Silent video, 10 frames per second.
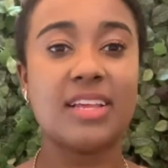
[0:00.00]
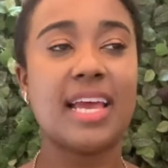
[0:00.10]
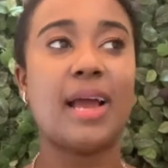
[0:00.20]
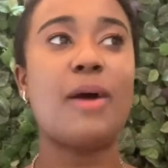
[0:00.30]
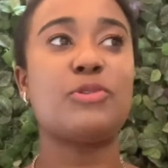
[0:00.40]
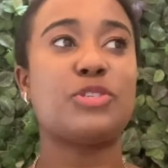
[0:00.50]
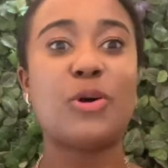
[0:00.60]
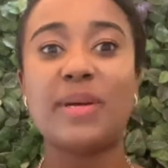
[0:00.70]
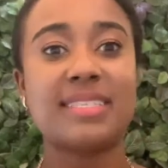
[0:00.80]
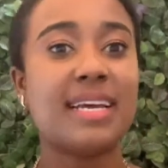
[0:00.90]
Like I was
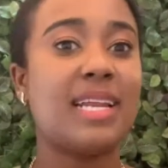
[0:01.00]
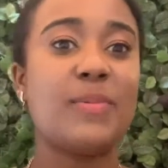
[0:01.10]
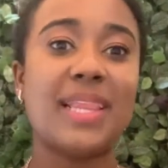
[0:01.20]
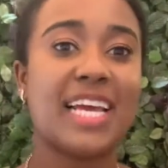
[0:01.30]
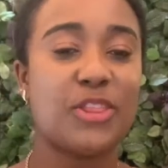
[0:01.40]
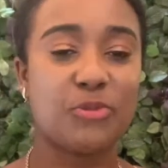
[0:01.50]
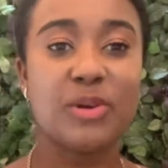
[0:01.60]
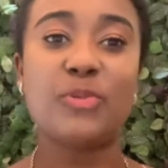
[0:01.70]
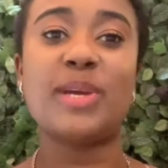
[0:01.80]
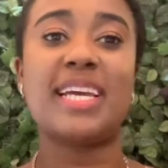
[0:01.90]
so excited. We had like a
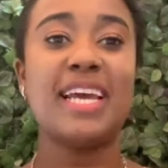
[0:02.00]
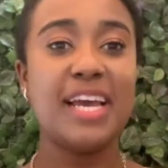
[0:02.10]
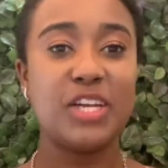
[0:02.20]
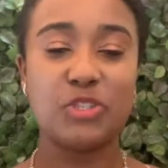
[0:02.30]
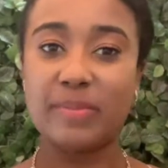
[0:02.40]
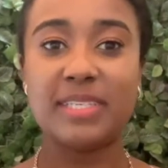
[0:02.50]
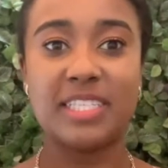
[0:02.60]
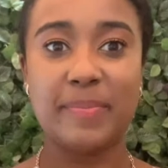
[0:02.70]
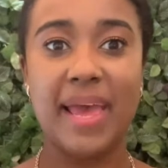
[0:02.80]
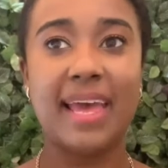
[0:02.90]
3-week trip to
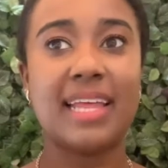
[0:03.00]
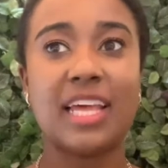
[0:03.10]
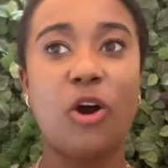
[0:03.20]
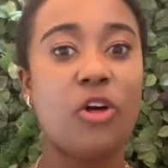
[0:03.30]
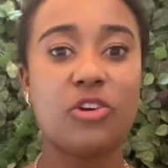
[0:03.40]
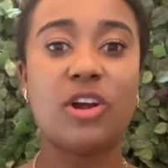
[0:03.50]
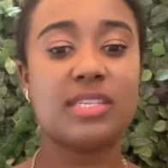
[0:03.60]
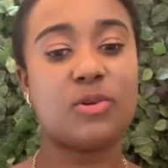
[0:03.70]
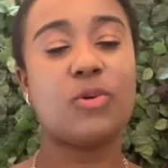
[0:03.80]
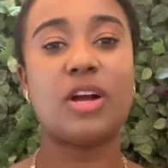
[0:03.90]
Japan, like all across
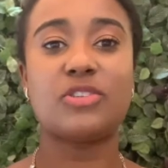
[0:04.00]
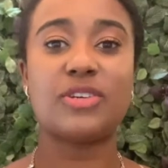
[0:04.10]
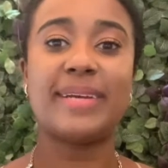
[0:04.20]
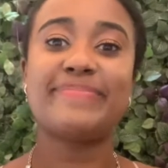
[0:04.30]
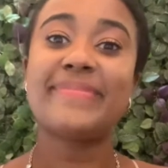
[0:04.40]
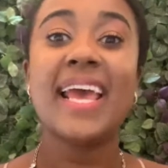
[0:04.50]
the whole country.